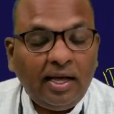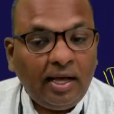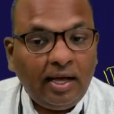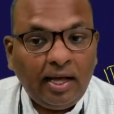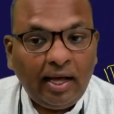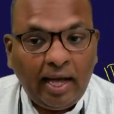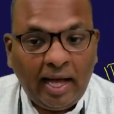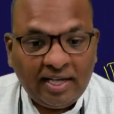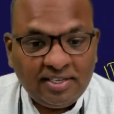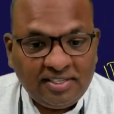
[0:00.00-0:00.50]

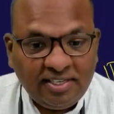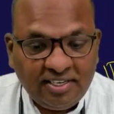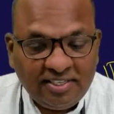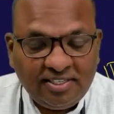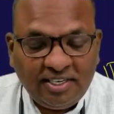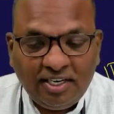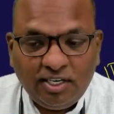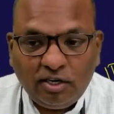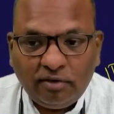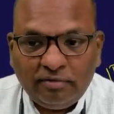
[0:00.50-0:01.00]
as a
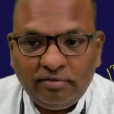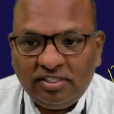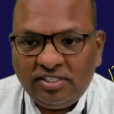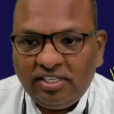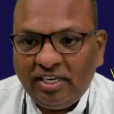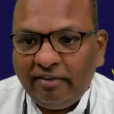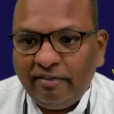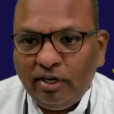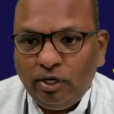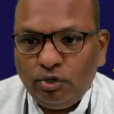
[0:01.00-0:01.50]
result of this
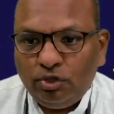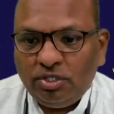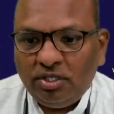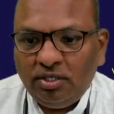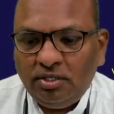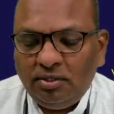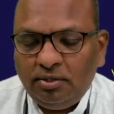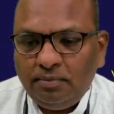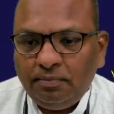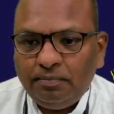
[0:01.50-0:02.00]

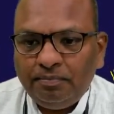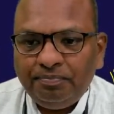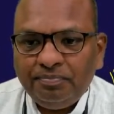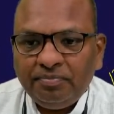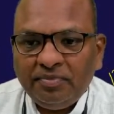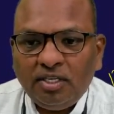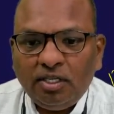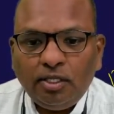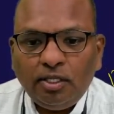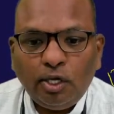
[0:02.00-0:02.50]
revolution,
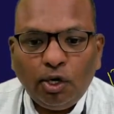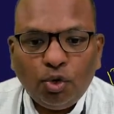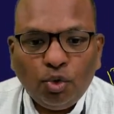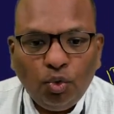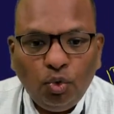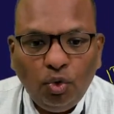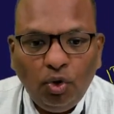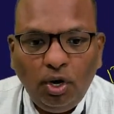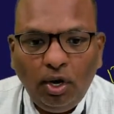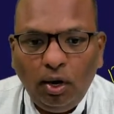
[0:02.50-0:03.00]
the
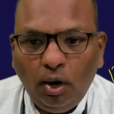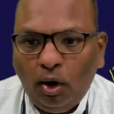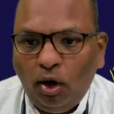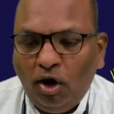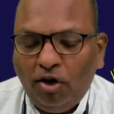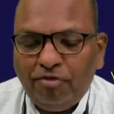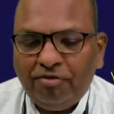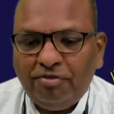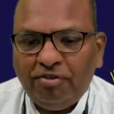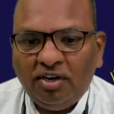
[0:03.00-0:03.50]
rule
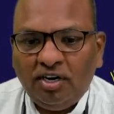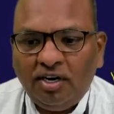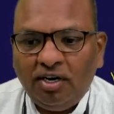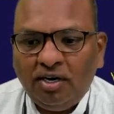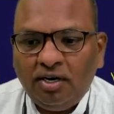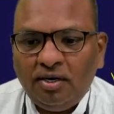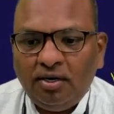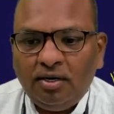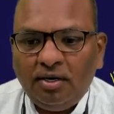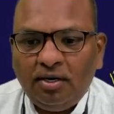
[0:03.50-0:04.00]
of
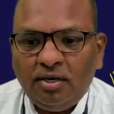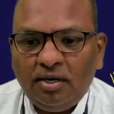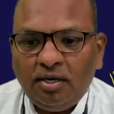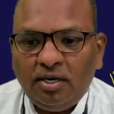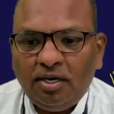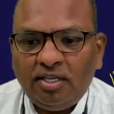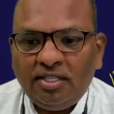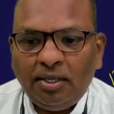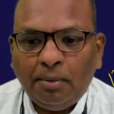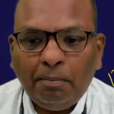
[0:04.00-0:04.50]

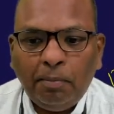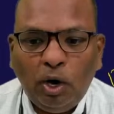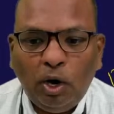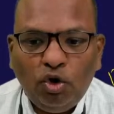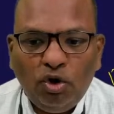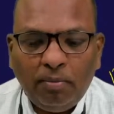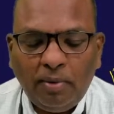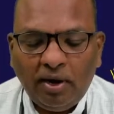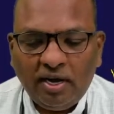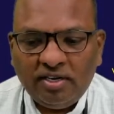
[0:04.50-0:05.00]
the
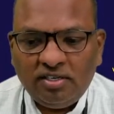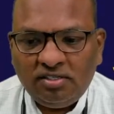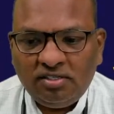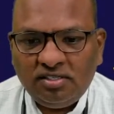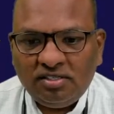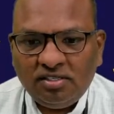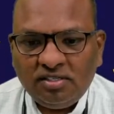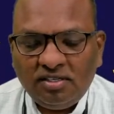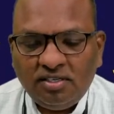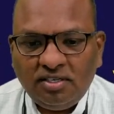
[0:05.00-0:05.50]

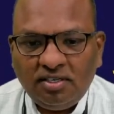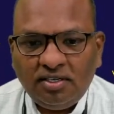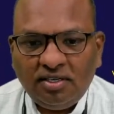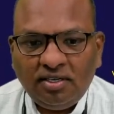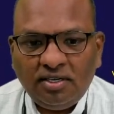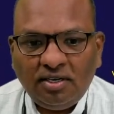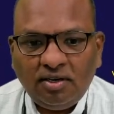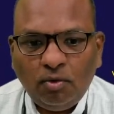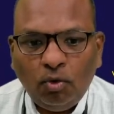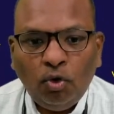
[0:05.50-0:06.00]
Bourbons
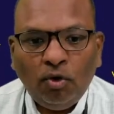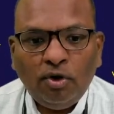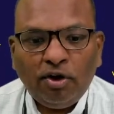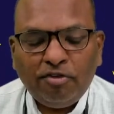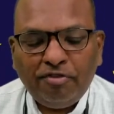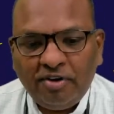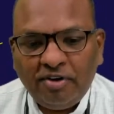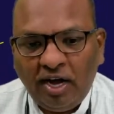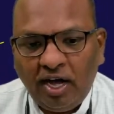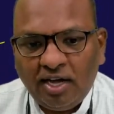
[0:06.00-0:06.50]
over
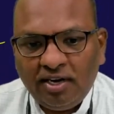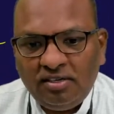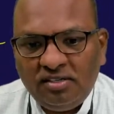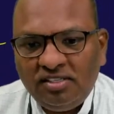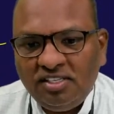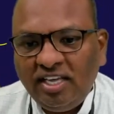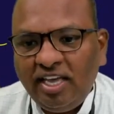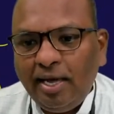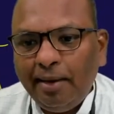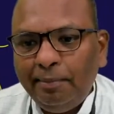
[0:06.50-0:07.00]
France
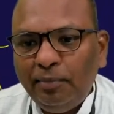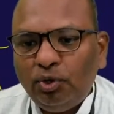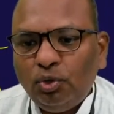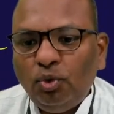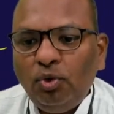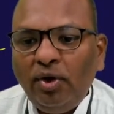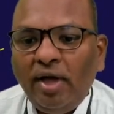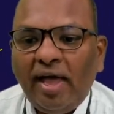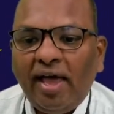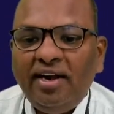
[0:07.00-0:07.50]
came to
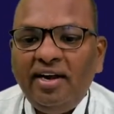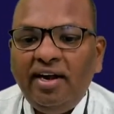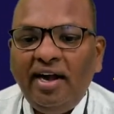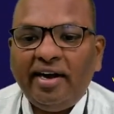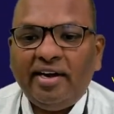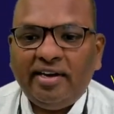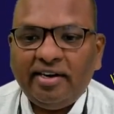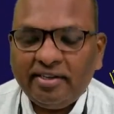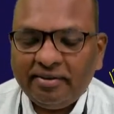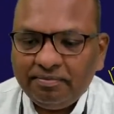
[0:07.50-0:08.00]
an
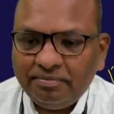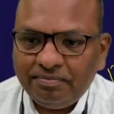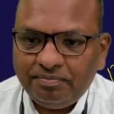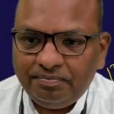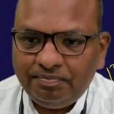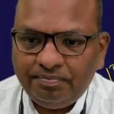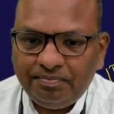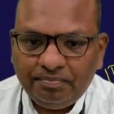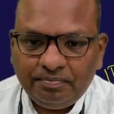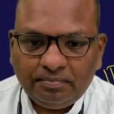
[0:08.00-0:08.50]
end.
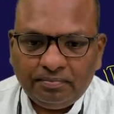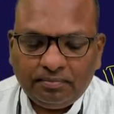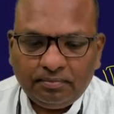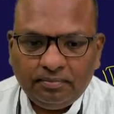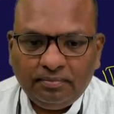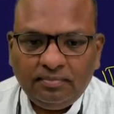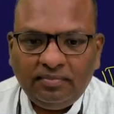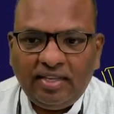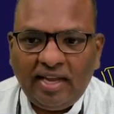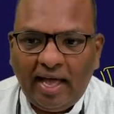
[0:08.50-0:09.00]

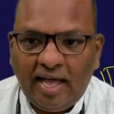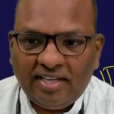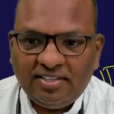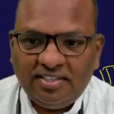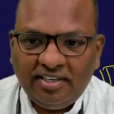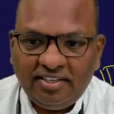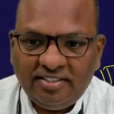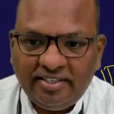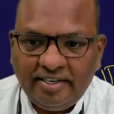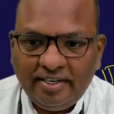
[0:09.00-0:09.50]
As a
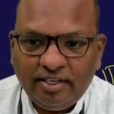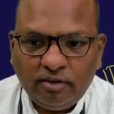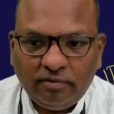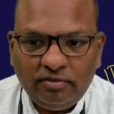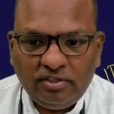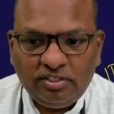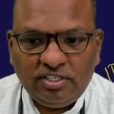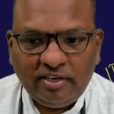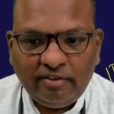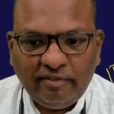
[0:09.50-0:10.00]
result of
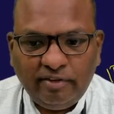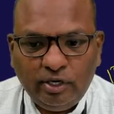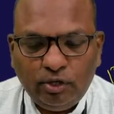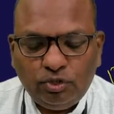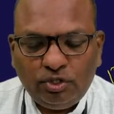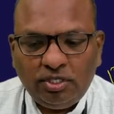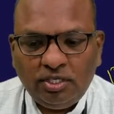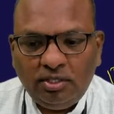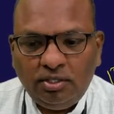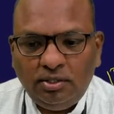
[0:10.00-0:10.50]
this
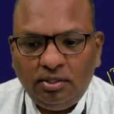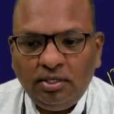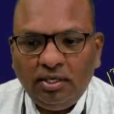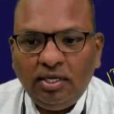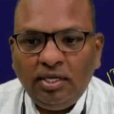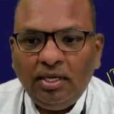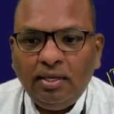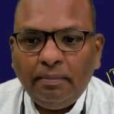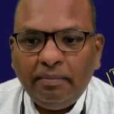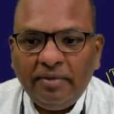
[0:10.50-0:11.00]
revolution,
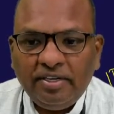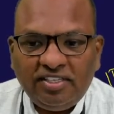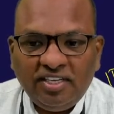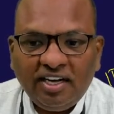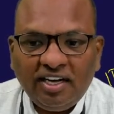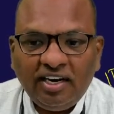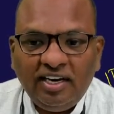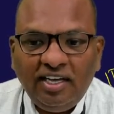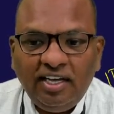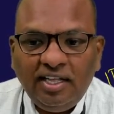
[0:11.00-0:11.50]

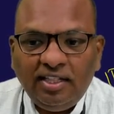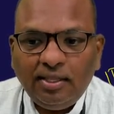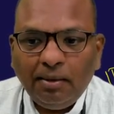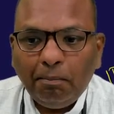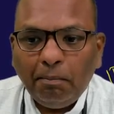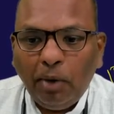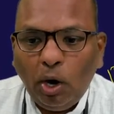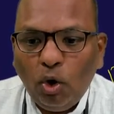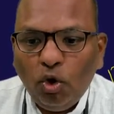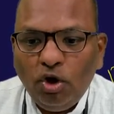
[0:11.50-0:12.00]
basically the
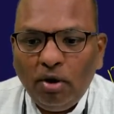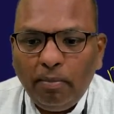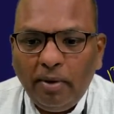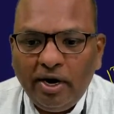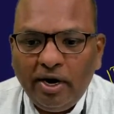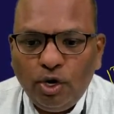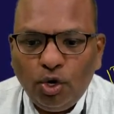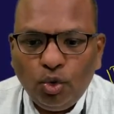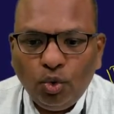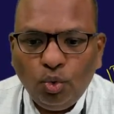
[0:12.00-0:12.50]

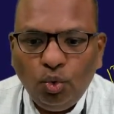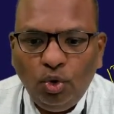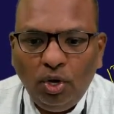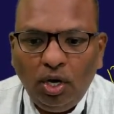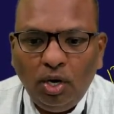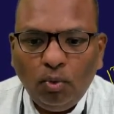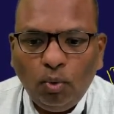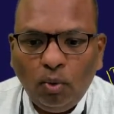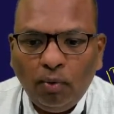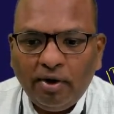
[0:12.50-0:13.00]
Bourbon
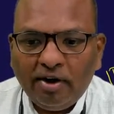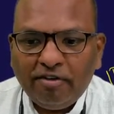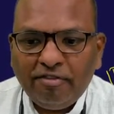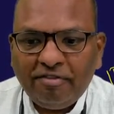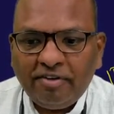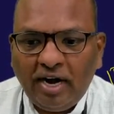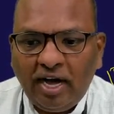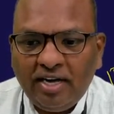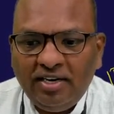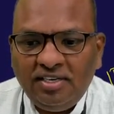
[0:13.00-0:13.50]
rule over
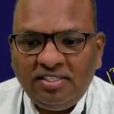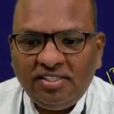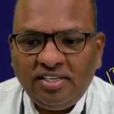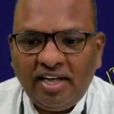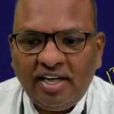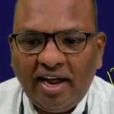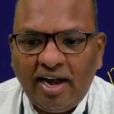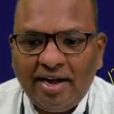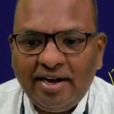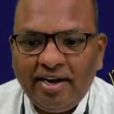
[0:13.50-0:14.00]
France
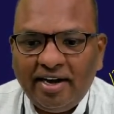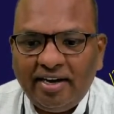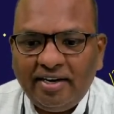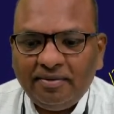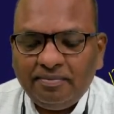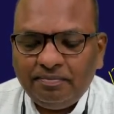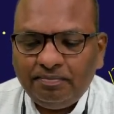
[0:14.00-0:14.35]
ended.